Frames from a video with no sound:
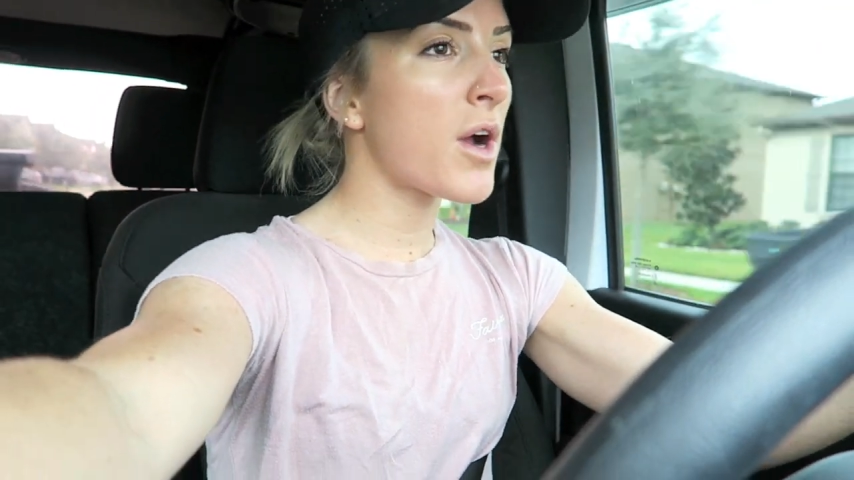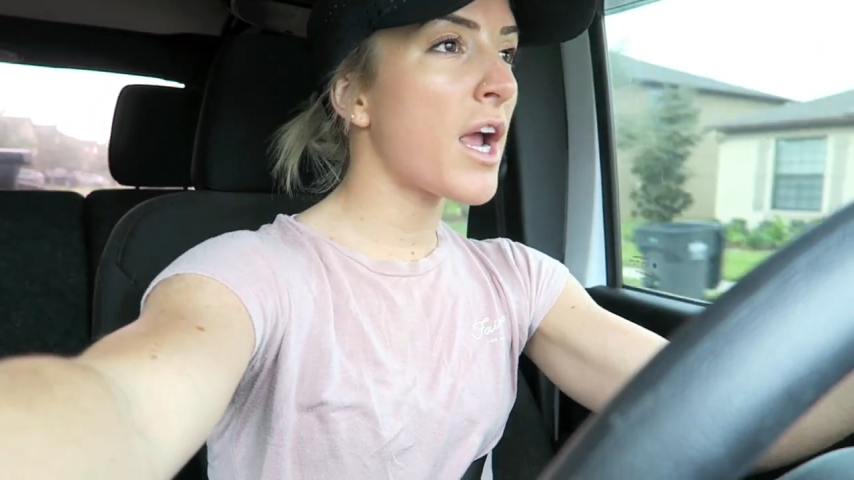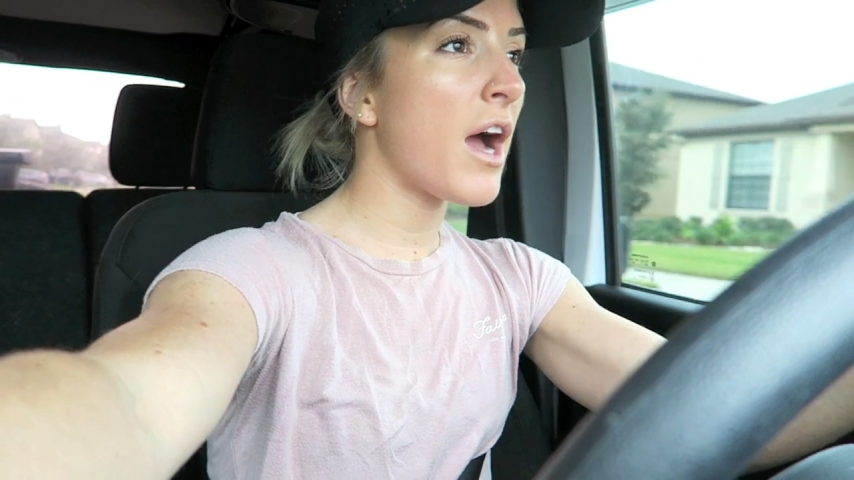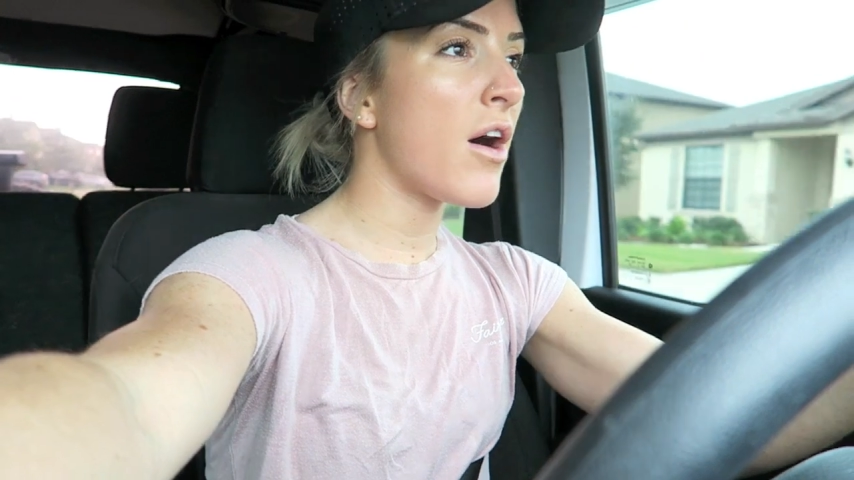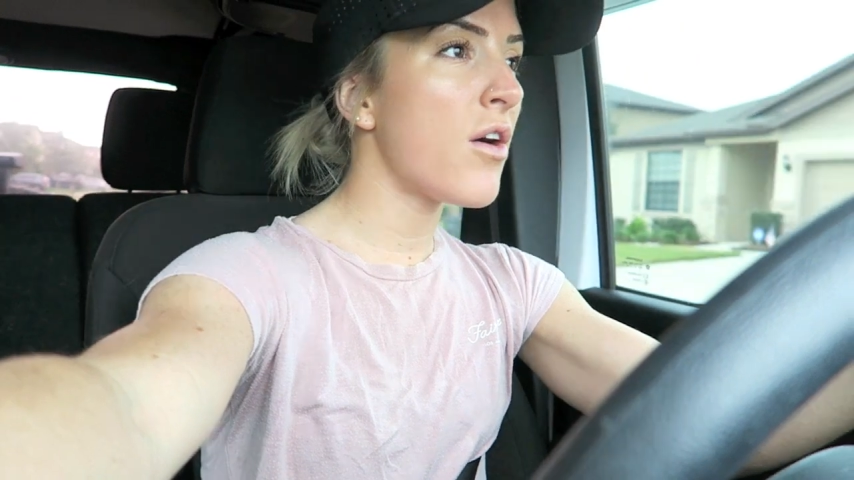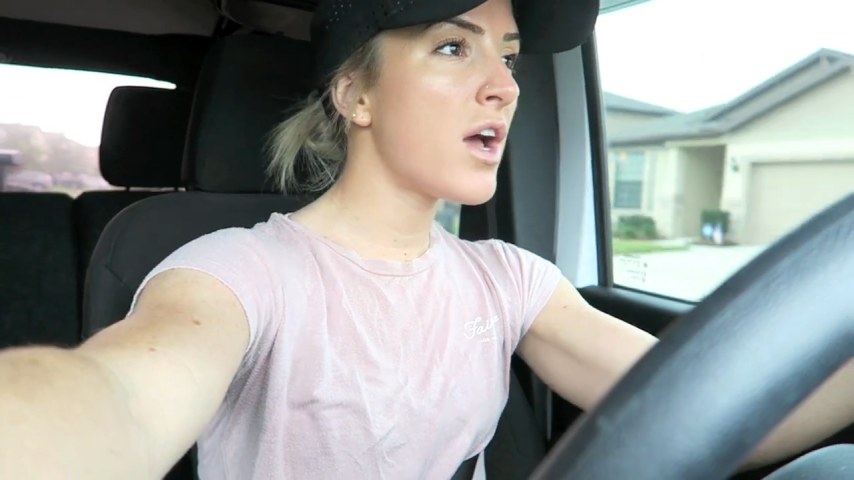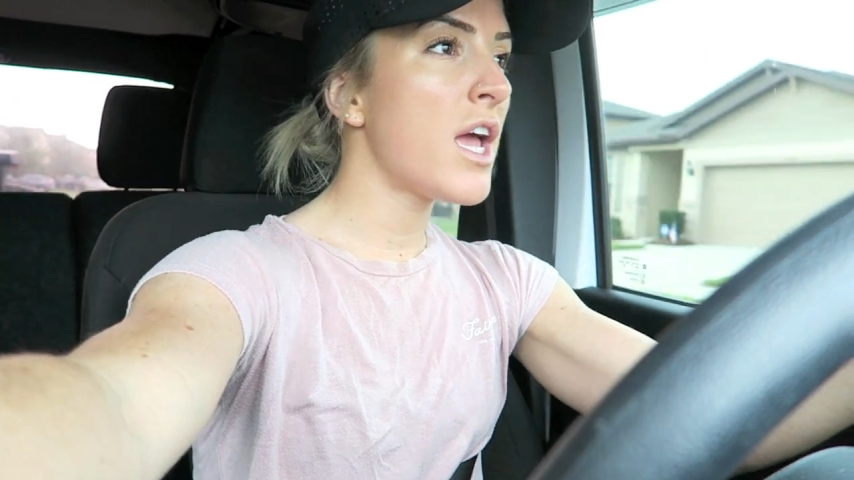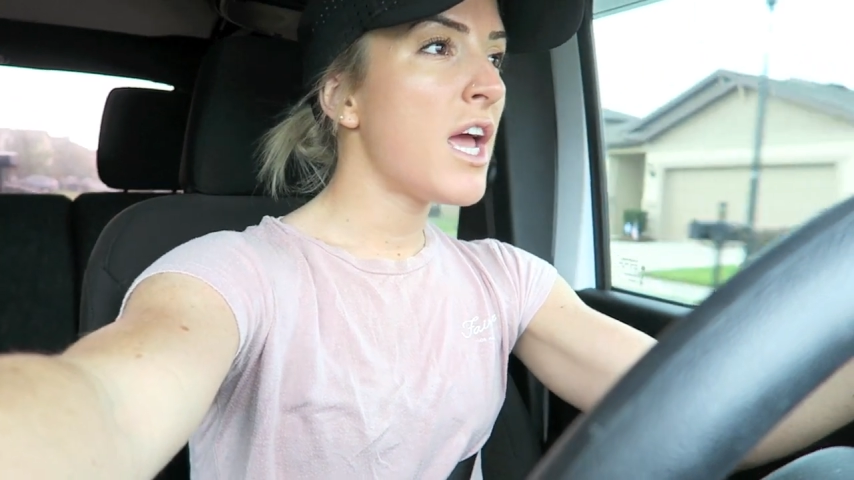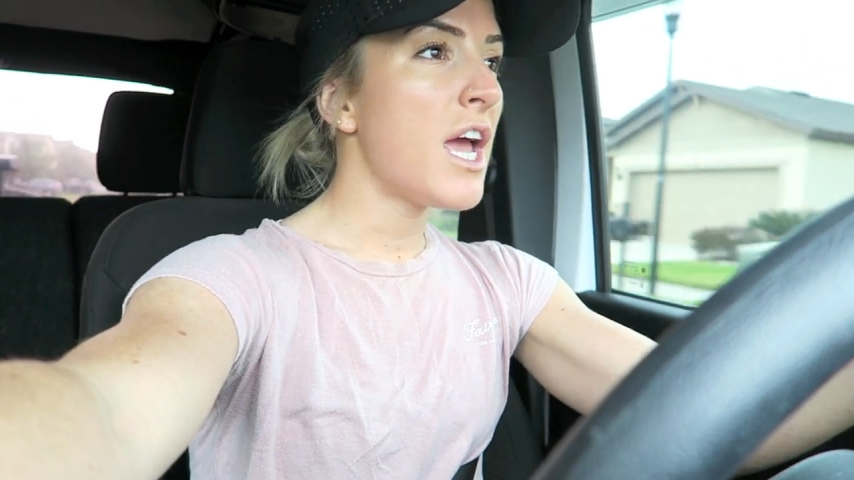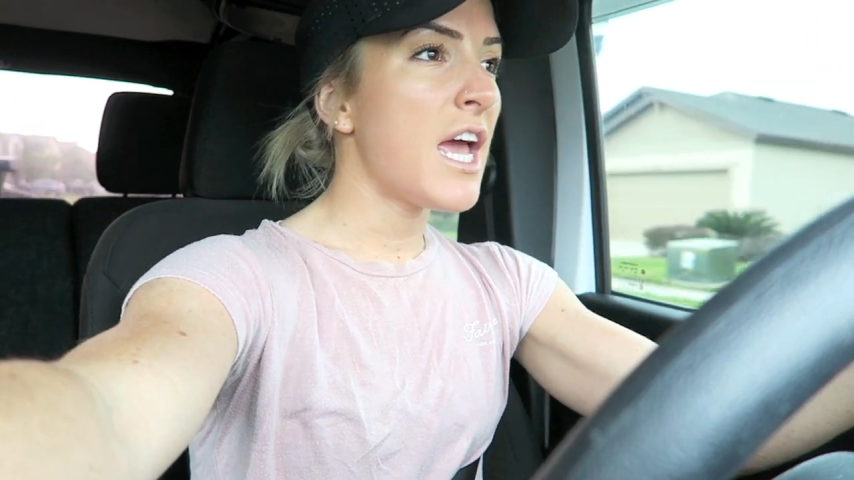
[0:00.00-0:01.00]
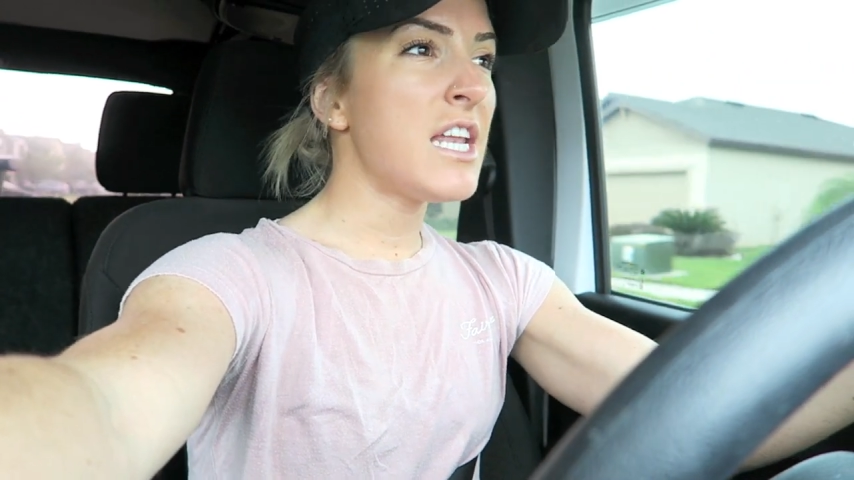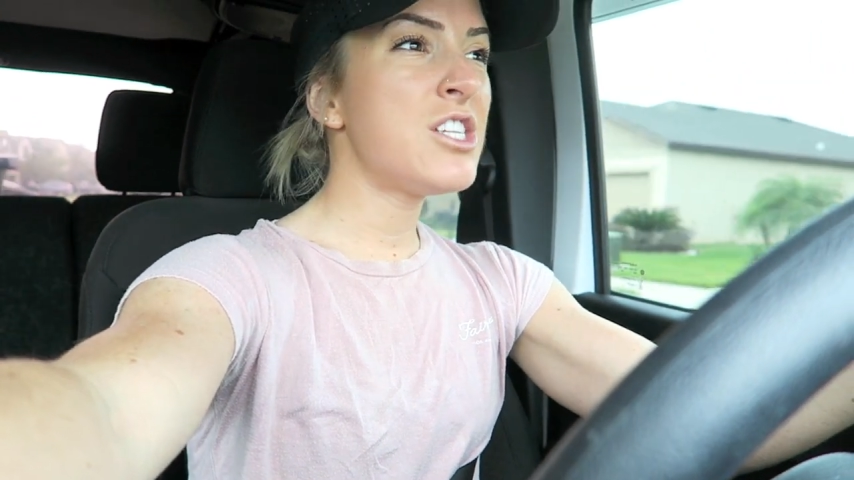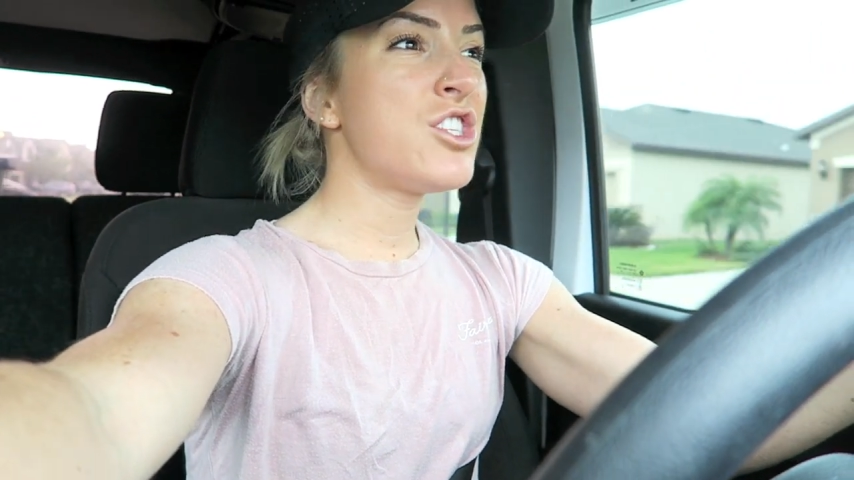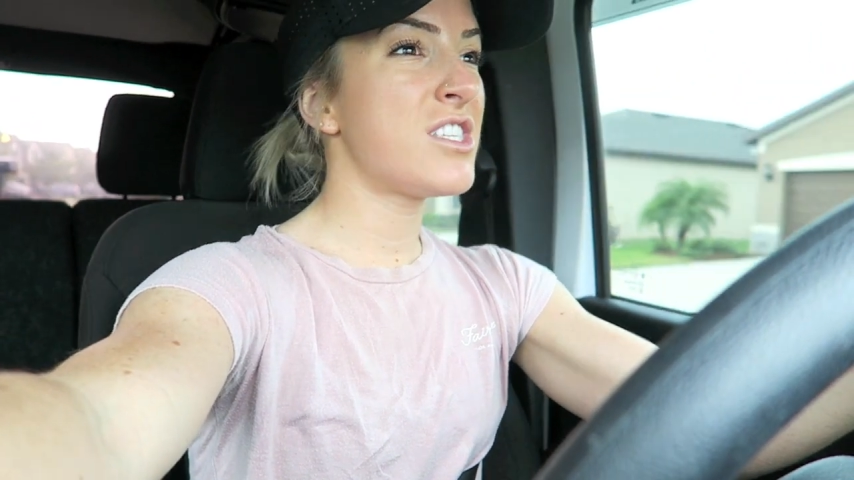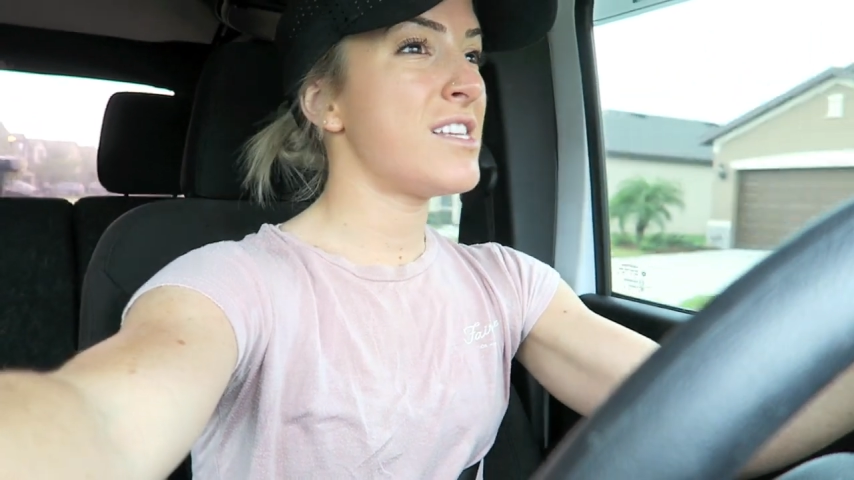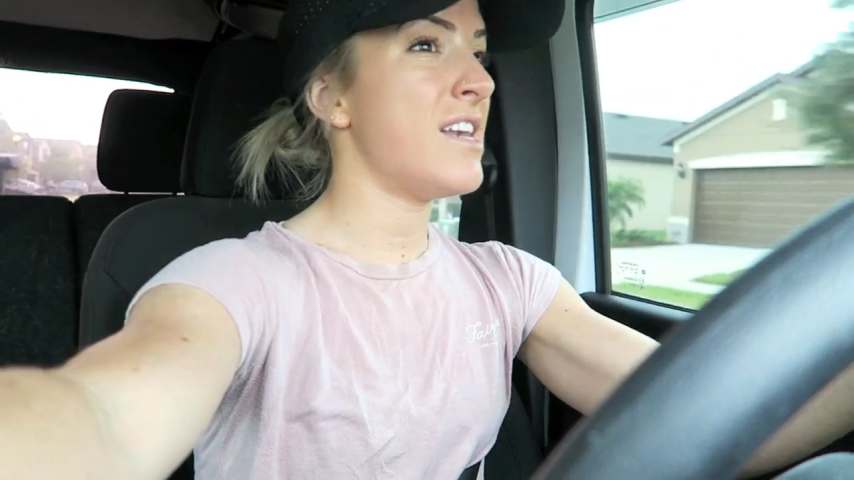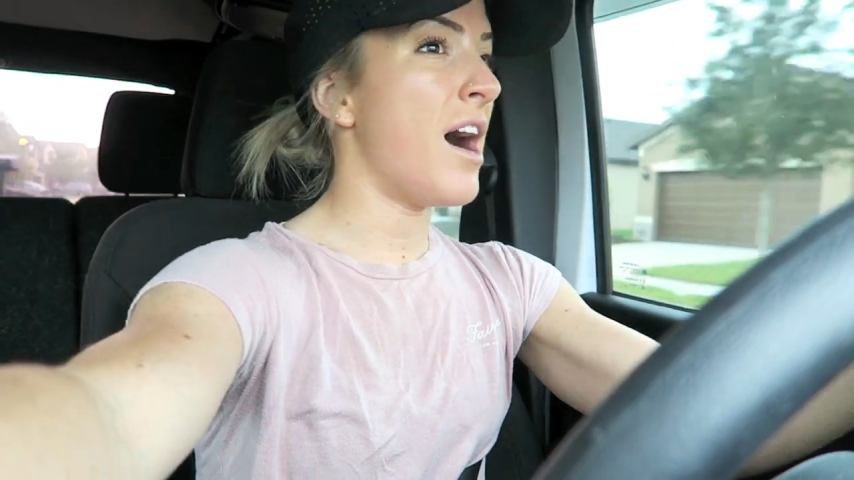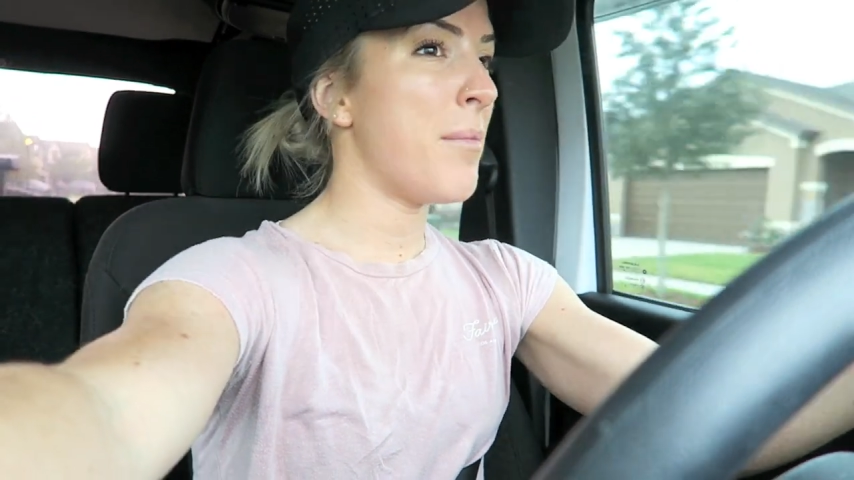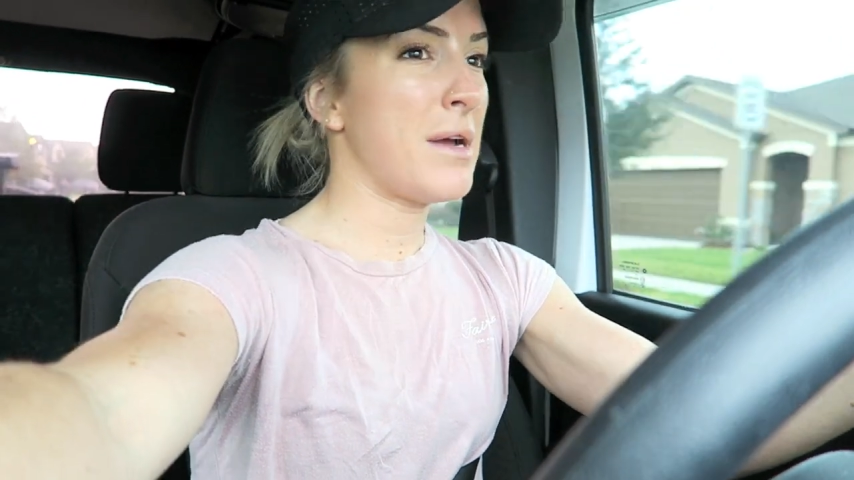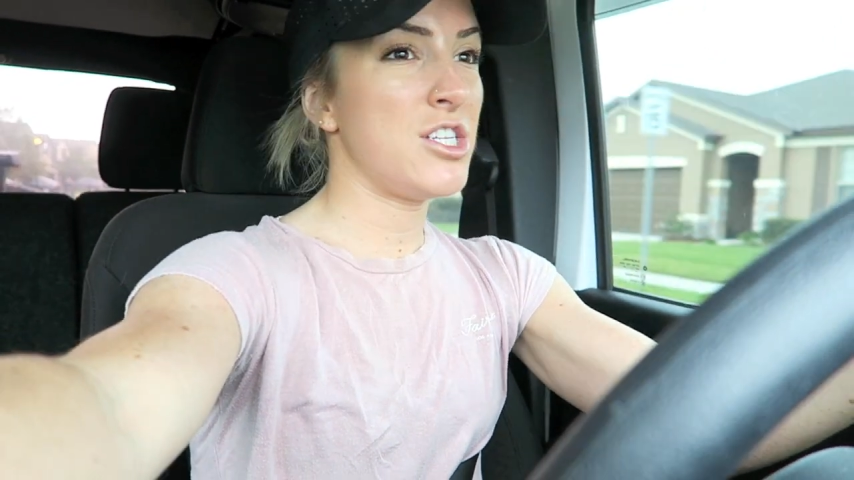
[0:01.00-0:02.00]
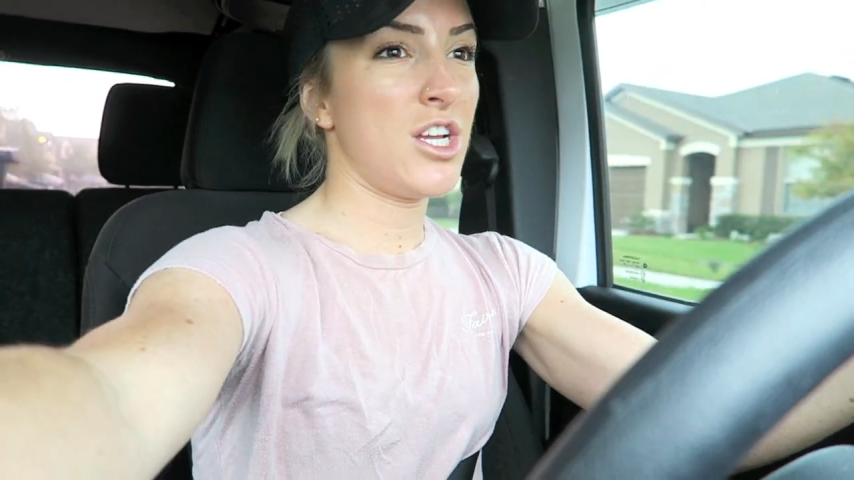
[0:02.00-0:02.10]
workout. It is just not my